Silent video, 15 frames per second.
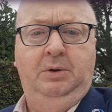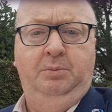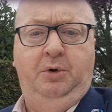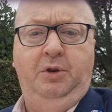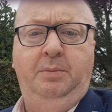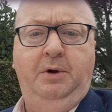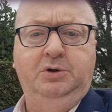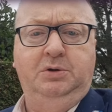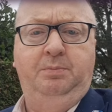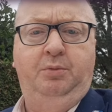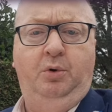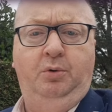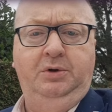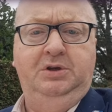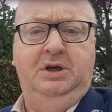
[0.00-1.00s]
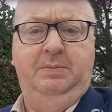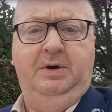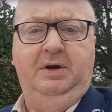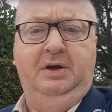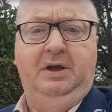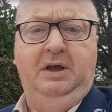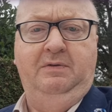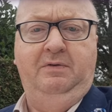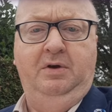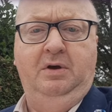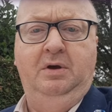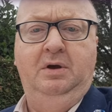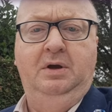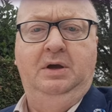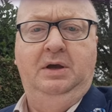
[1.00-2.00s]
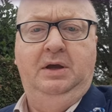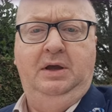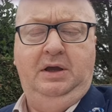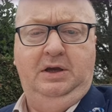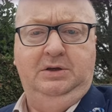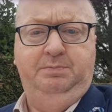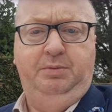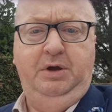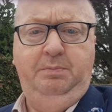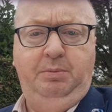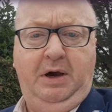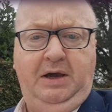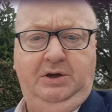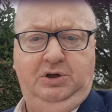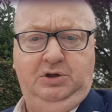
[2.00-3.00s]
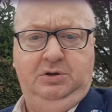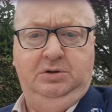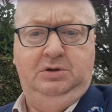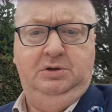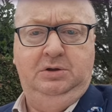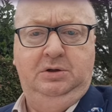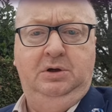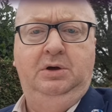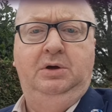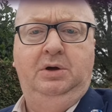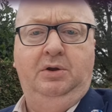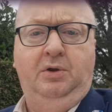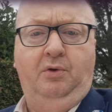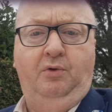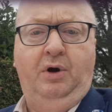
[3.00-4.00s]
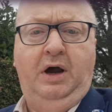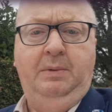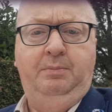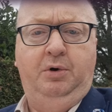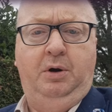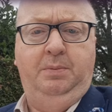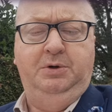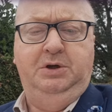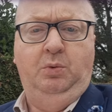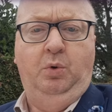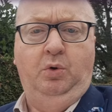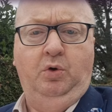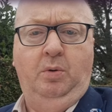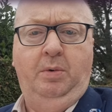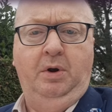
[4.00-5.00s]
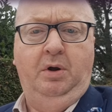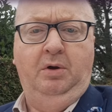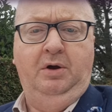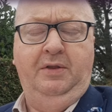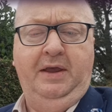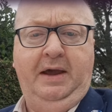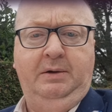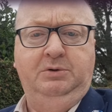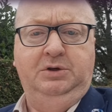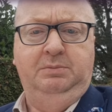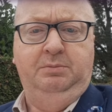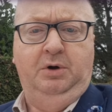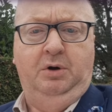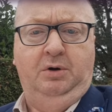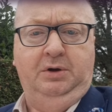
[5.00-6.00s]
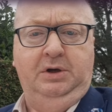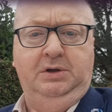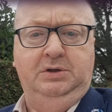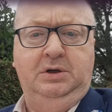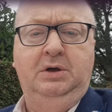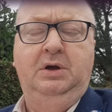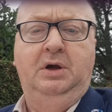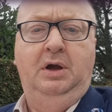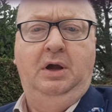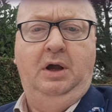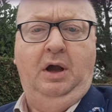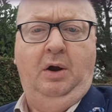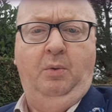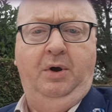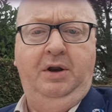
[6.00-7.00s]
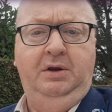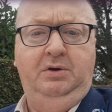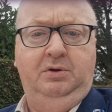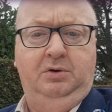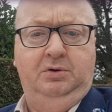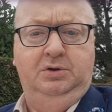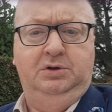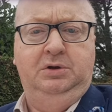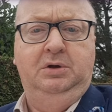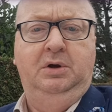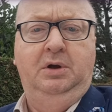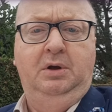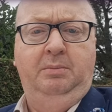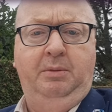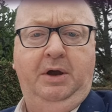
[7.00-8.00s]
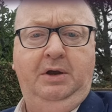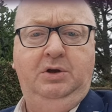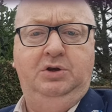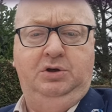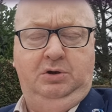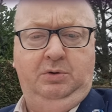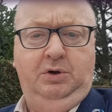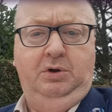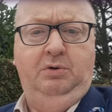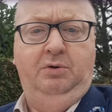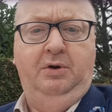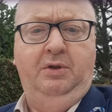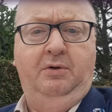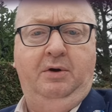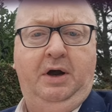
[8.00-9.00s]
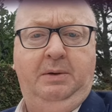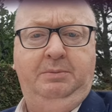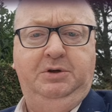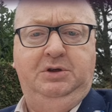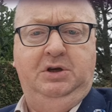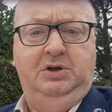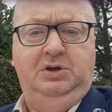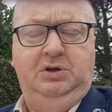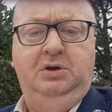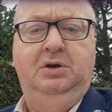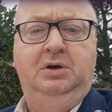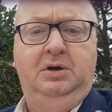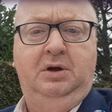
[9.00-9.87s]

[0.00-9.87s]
But the most important tip I can give you is be patient. The right property will come along on the housing market, and when it does, make sure you're in the right position